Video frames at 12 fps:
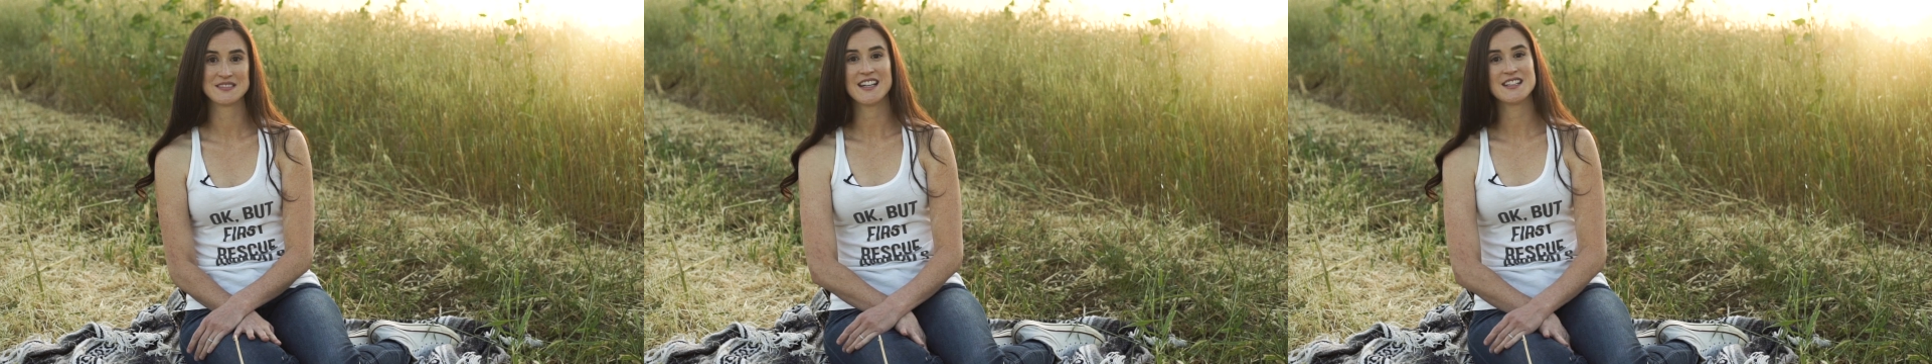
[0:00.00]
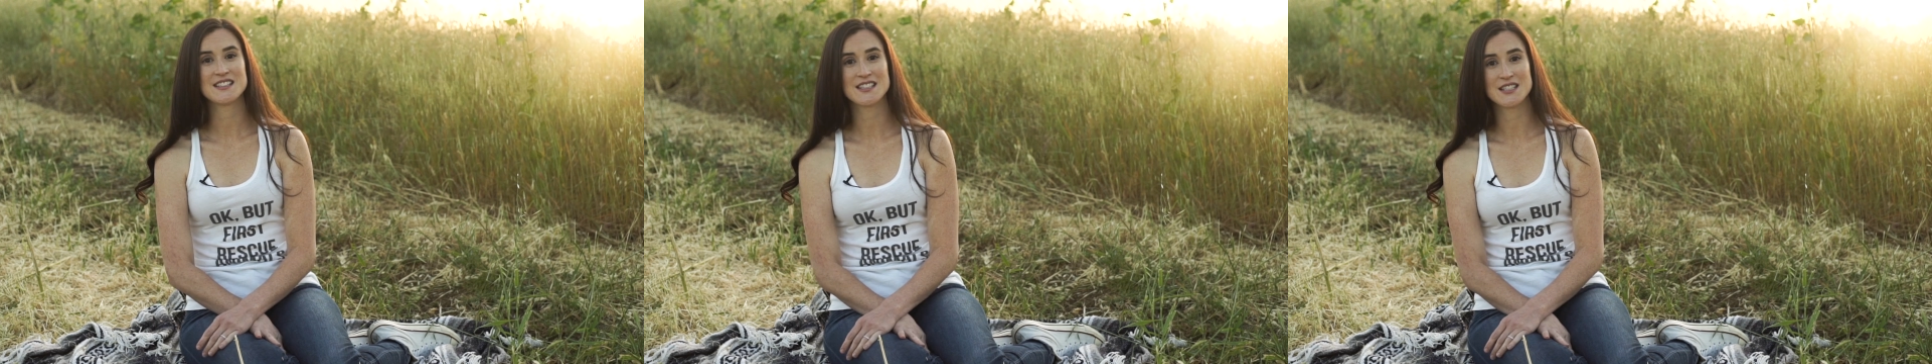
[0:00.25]

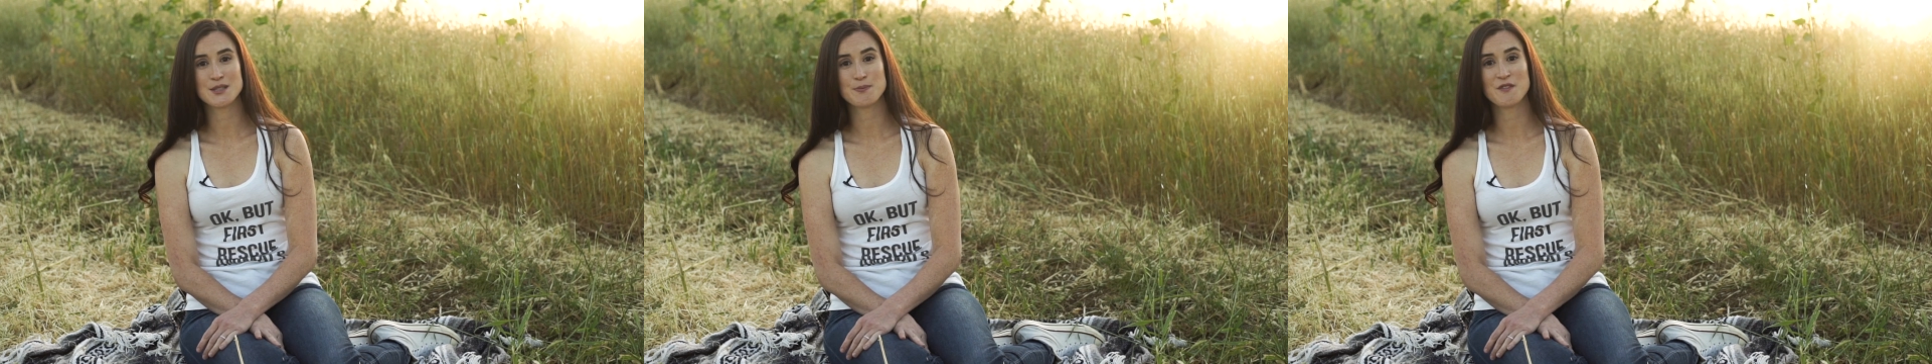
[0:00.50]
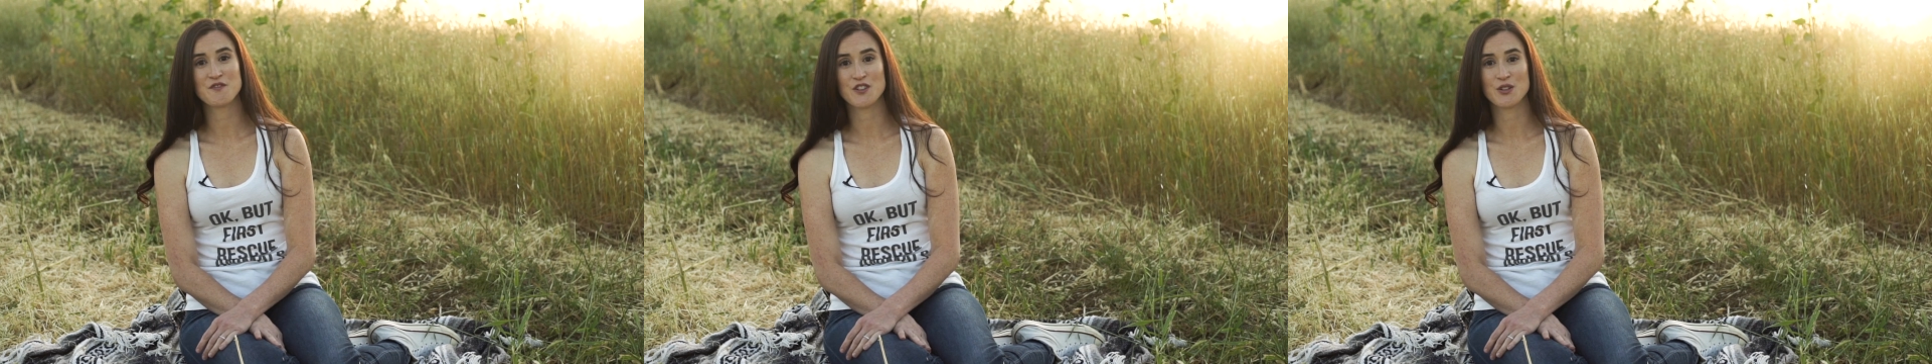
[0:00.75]
It has since
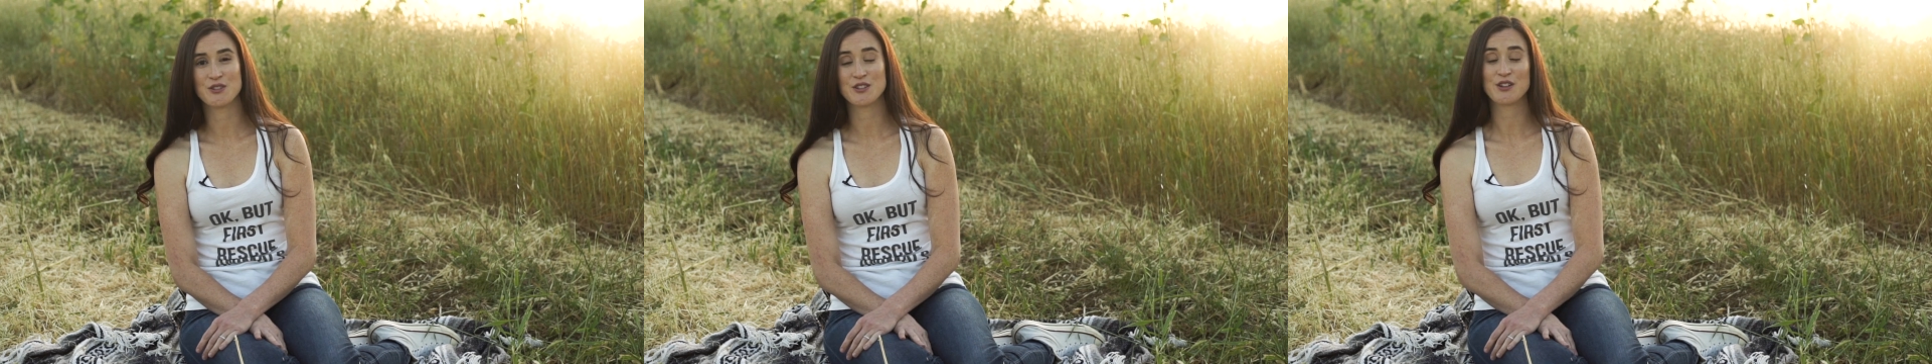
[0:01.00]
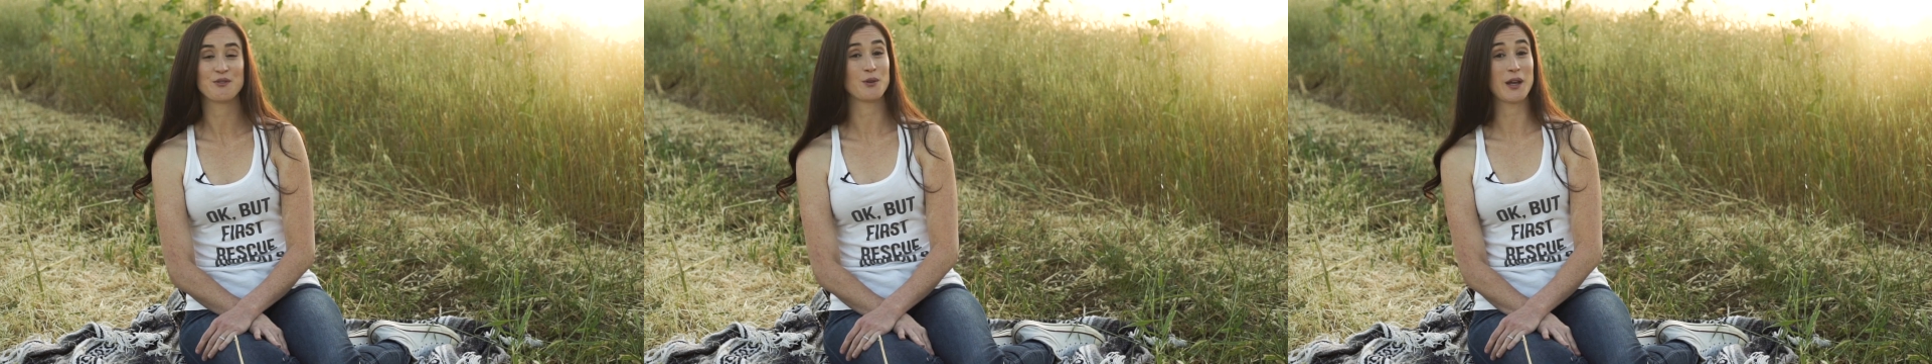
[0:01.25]
been viewed
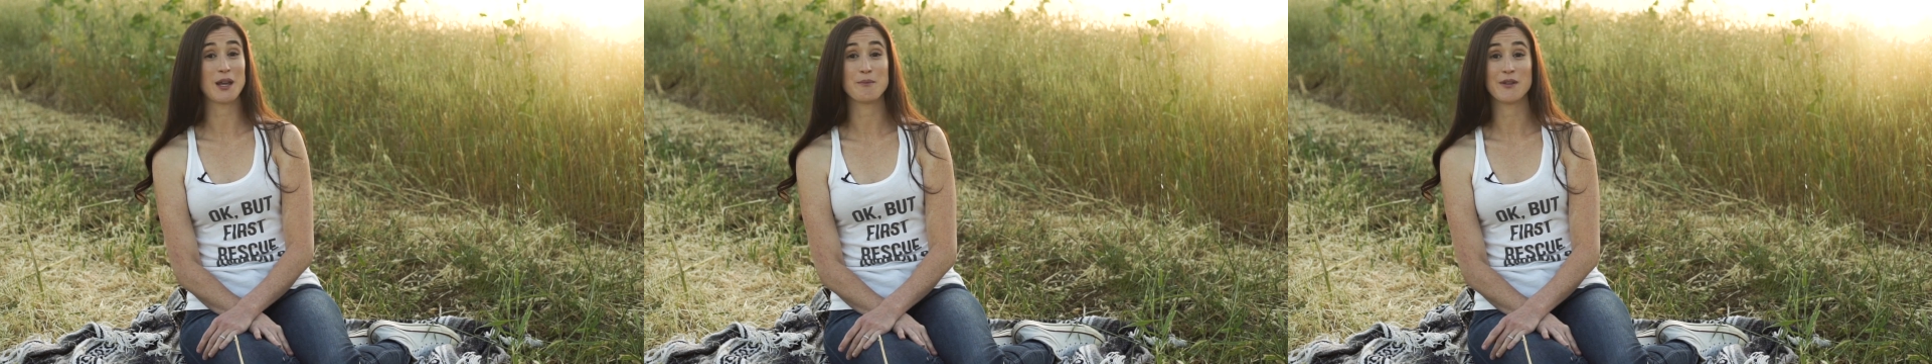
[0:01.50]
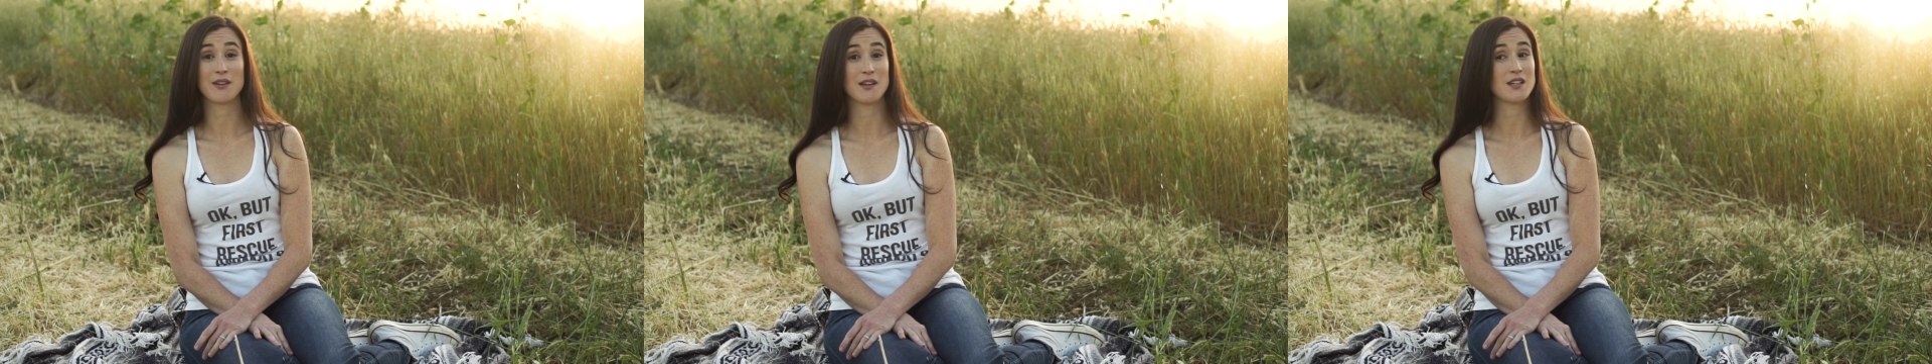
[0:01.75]
over 8
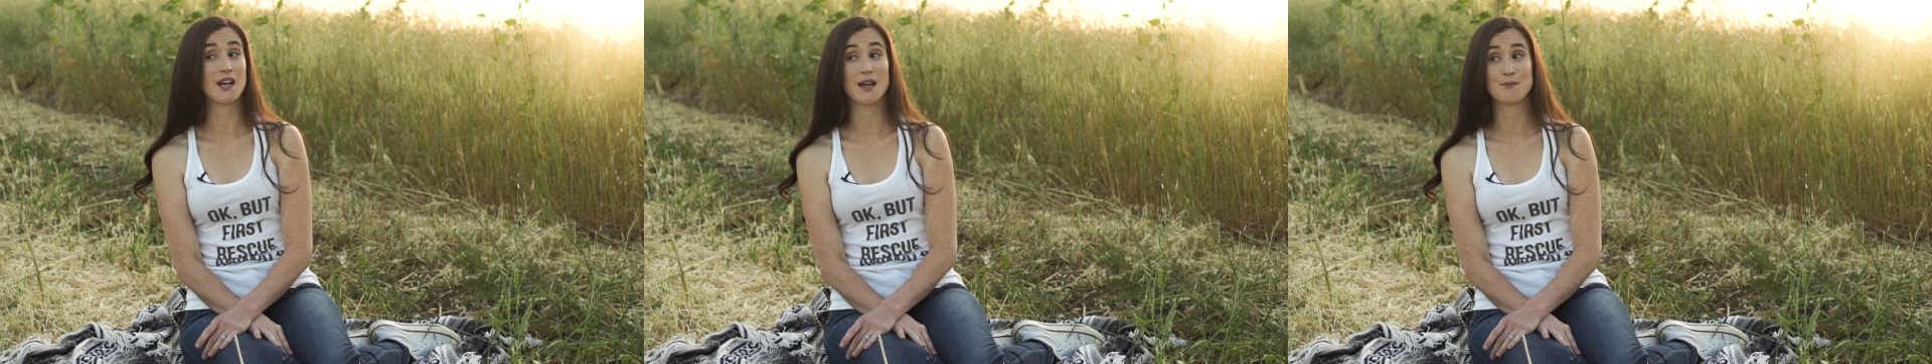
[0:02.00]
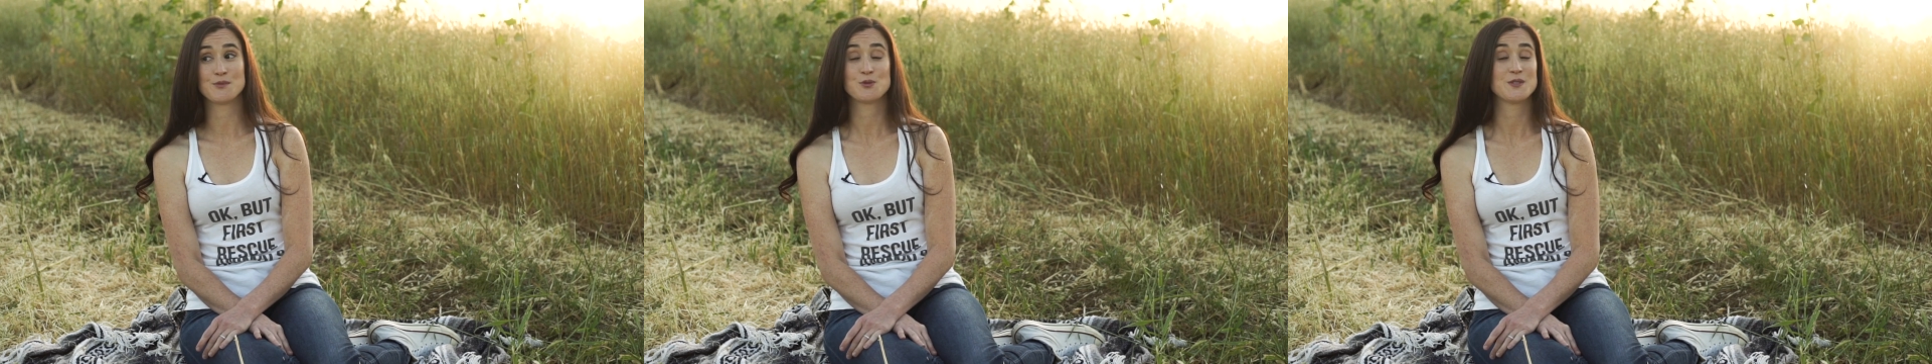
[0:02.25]
million
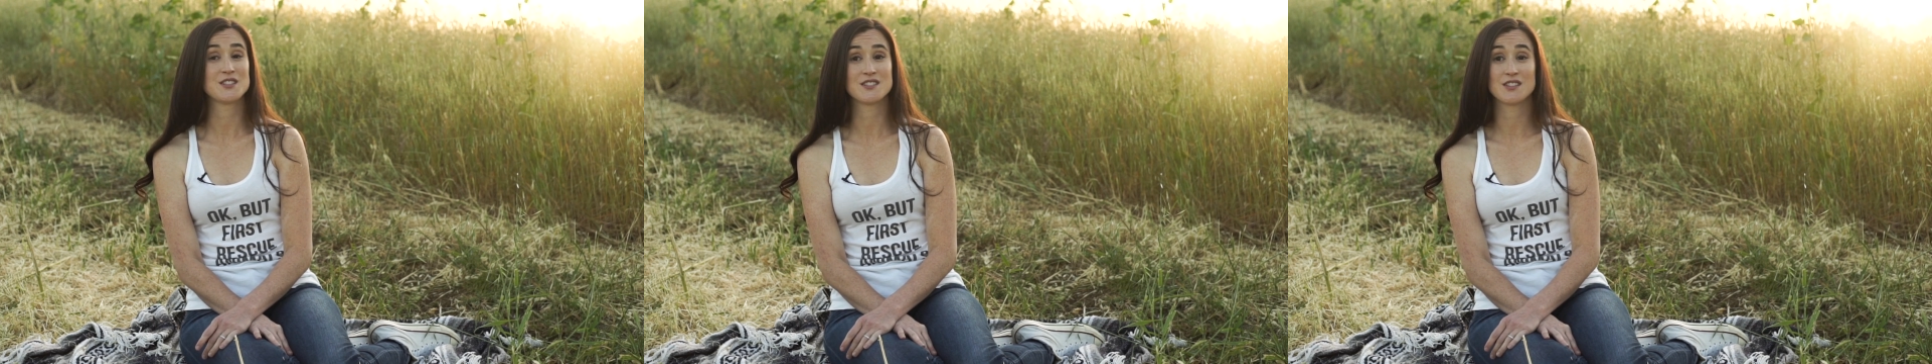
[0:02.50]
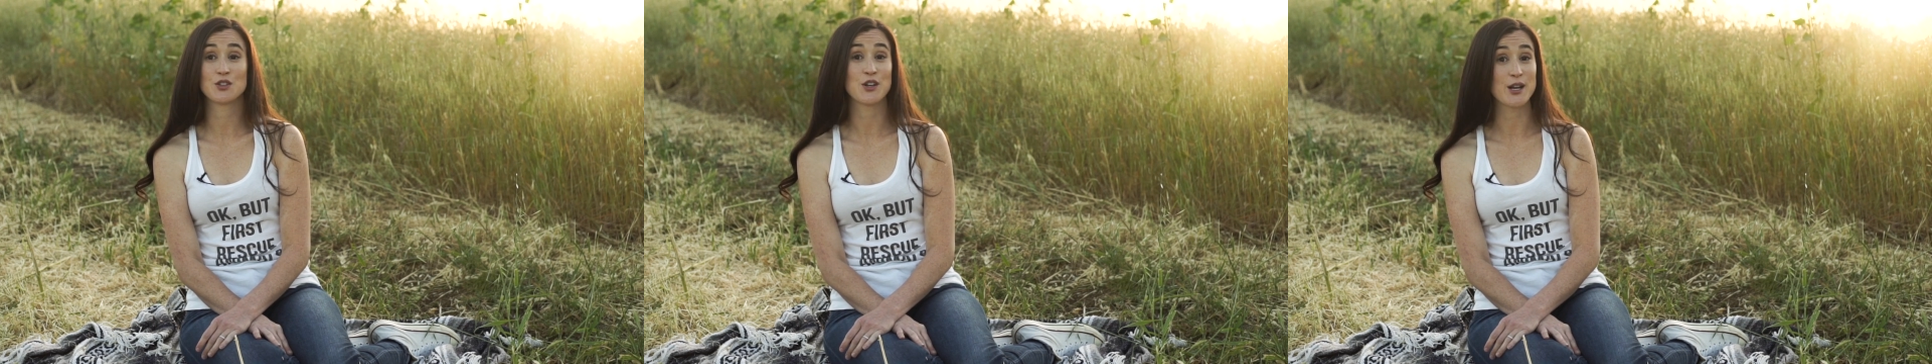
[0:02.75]
times, which
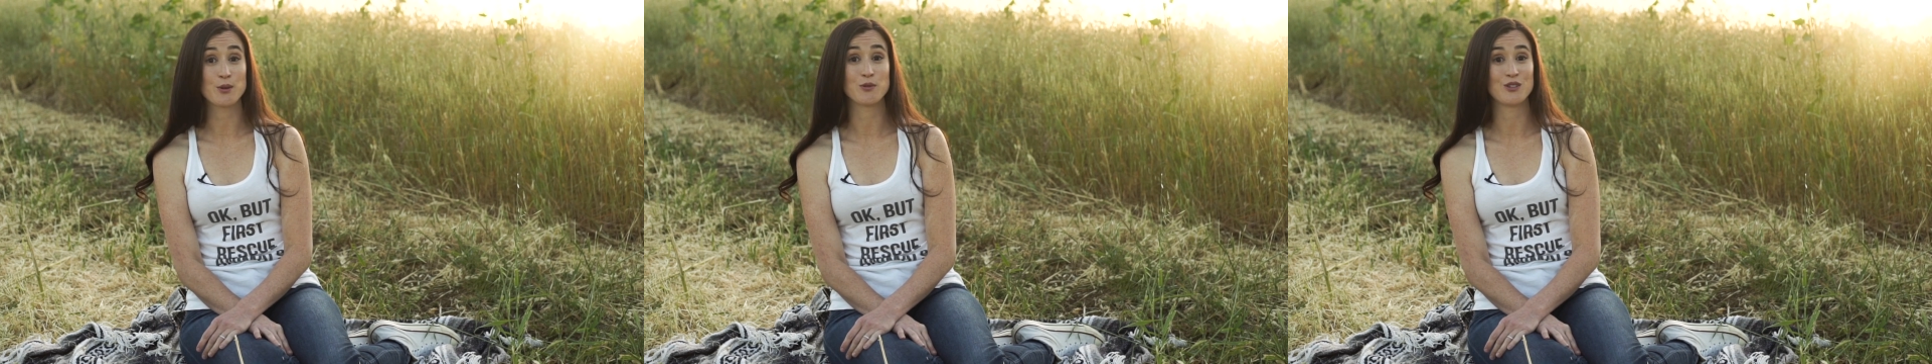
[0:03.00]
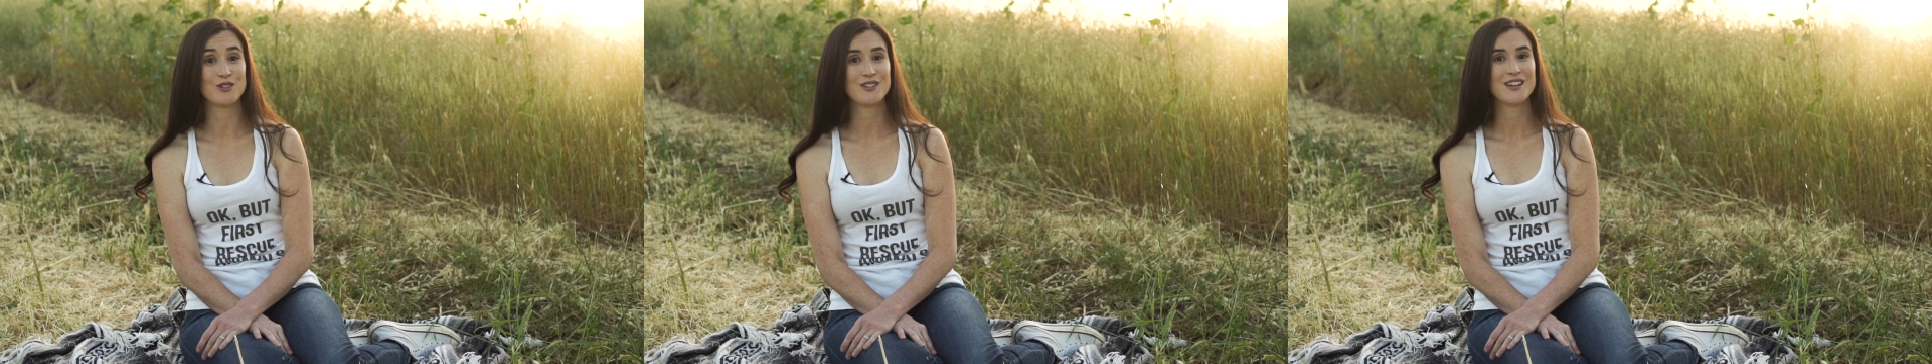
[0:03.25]
is
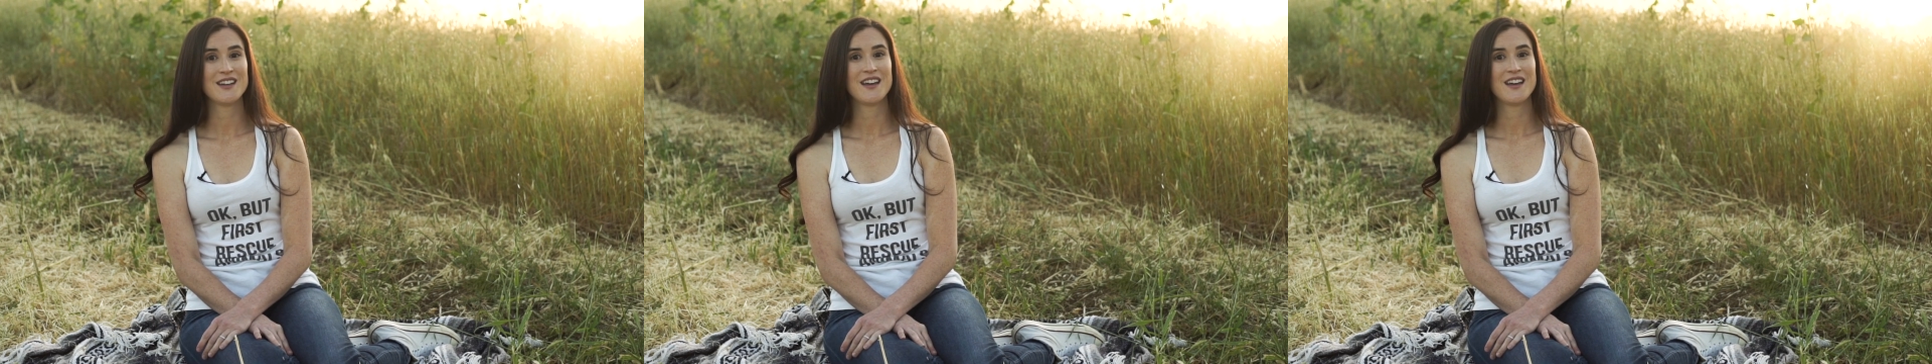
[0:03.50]
incredible,